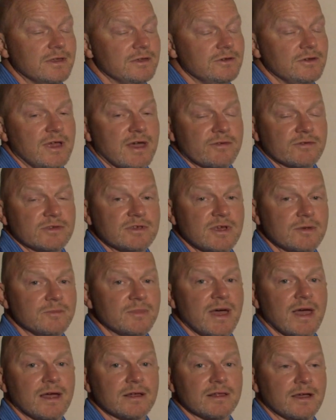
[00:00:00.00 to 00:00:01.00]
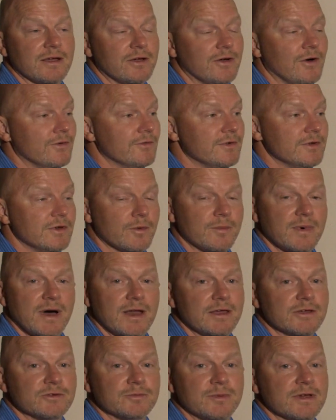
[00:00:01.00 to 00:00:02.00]
then you have a setback, like COVID.
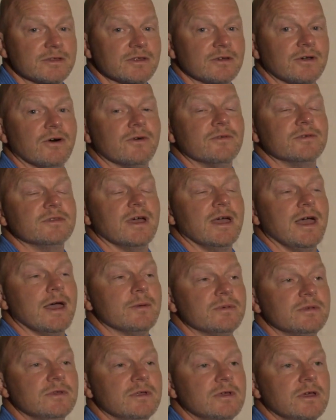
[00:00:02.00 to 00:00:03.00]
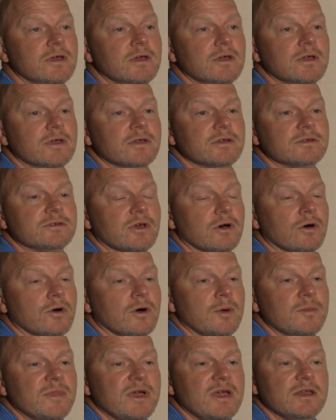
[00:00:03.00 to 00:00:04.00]
Nobody expected COVID to happen. So,
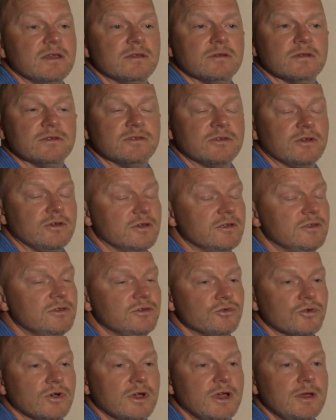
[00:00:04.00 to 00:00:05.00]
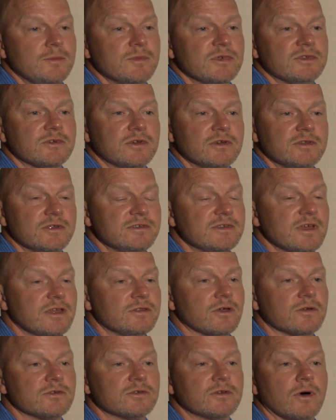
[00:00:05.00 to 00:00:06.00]
I mean, it's good to dream. It's good to
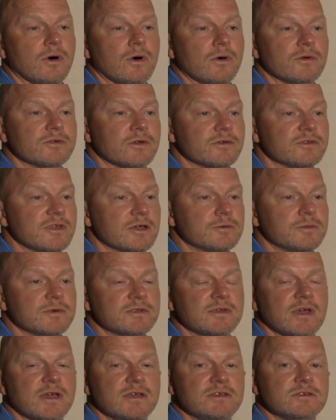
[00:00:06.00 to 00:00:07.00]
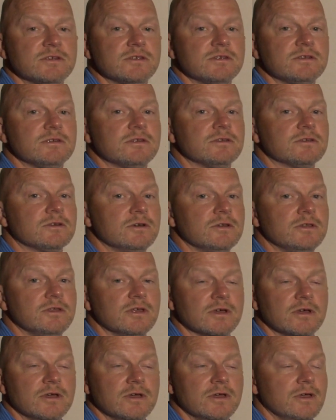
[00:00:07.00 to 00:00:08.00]
set those goals, those expectations. It's good
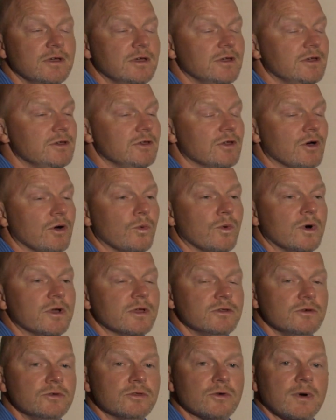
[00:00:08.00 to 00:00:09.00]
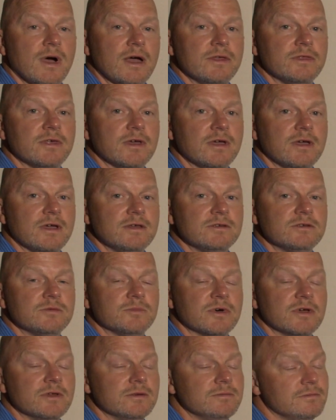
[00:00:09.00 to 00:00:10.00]
to, you know, want to do the right things,
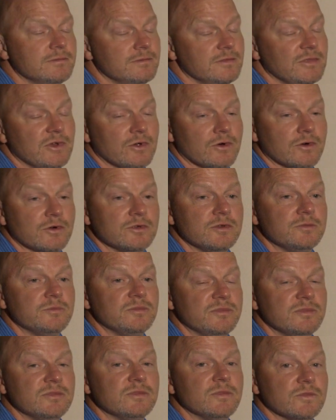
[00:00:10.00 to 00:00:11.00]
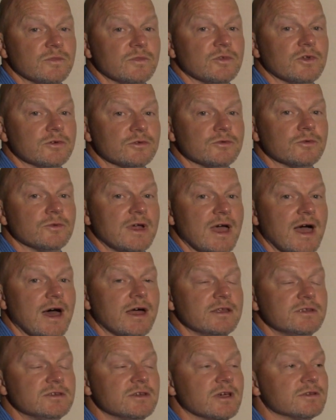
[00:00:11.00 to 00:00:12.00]
but, you know, there's a
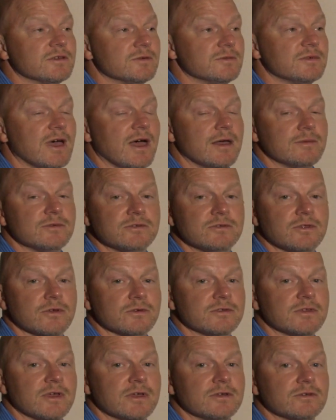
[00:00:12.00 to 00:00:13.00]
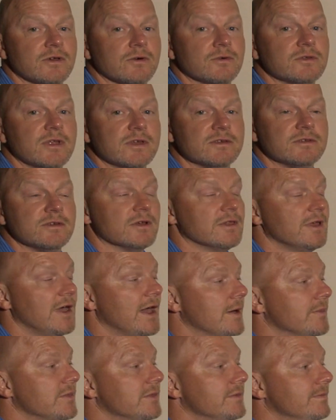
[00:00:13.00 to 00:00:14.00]
reality check sometimes. Those things don't necessarily
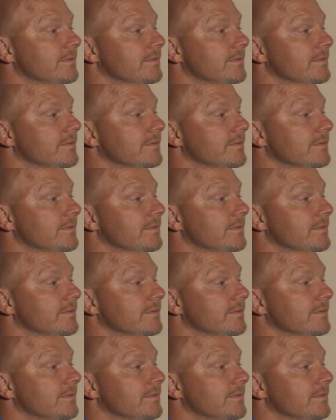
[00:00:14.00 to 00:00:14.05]
happen.